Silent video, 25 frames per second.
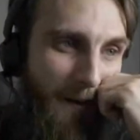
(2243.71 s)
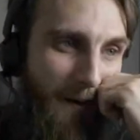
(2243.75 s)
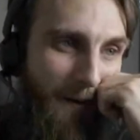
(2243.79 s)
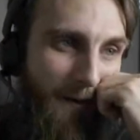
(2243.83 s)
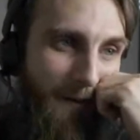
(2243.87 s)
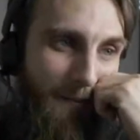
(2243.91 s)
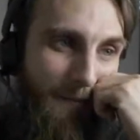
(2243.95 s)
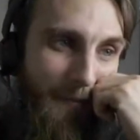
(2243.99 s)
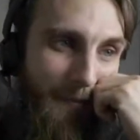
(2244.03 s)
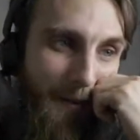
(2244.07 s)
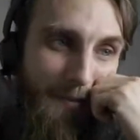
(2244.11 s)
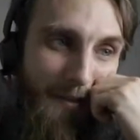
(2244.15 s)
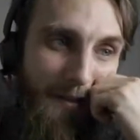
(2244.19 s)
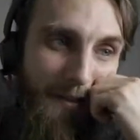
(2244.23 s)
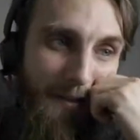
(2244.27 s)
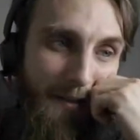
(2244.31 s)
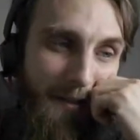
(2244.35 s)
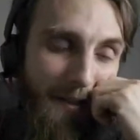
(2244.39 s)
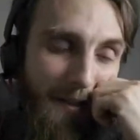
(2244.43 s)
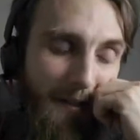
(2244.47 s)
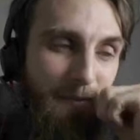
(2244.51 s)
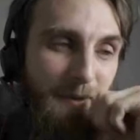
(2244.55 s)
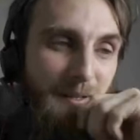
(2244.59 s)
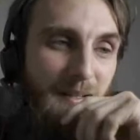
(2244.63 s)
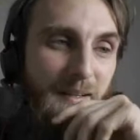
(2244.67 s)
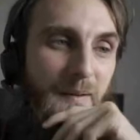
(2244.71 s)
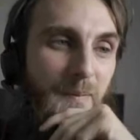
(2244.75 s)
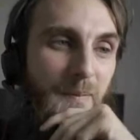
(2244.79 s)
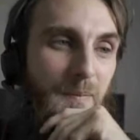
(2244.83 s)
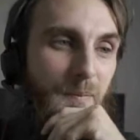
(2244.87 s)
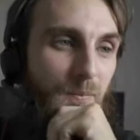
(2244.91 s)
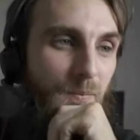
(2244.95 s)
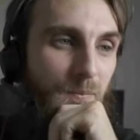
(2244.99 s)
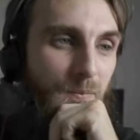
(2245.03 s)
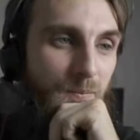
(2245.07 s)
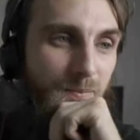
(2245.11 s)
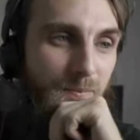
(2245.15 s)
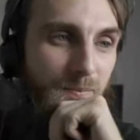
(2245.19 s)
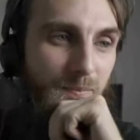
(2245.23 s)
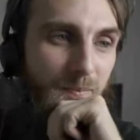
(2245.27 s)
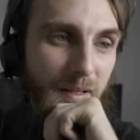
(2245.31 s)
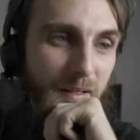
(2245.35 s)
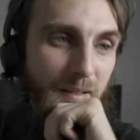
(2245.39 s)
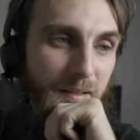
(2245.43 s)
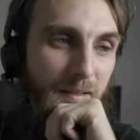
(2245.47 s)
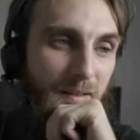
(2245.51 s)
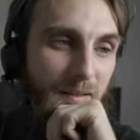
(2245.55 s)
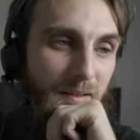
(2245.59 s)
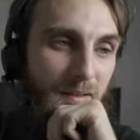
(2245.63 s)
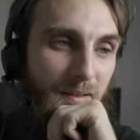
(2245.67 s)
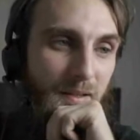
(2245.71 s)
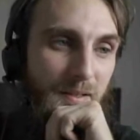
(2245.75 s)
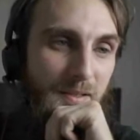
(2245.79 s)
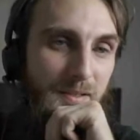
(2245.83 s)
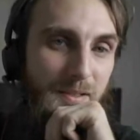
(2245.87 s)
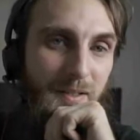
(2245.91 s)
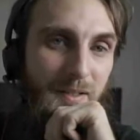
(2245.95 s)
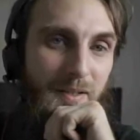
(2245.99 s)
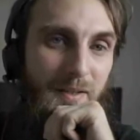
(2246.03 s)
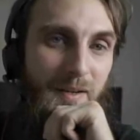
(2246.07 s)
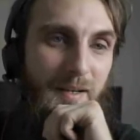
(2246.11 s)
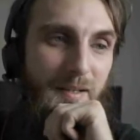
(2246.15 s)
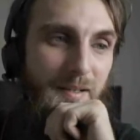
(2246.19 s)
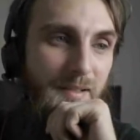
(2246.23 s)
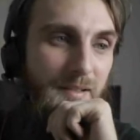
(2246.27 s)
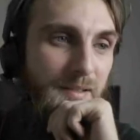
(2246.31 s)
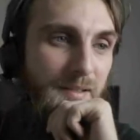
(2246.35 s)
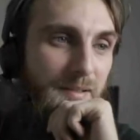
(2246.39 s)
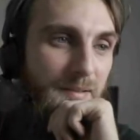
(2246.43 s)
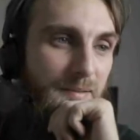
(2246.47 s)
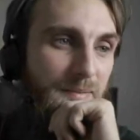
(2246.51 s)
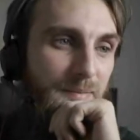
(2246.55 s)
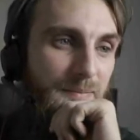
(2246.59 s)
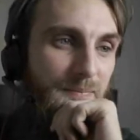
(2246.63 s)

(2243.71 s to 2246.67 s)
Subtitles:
Abdel Hakim, man, Allah is the greatest.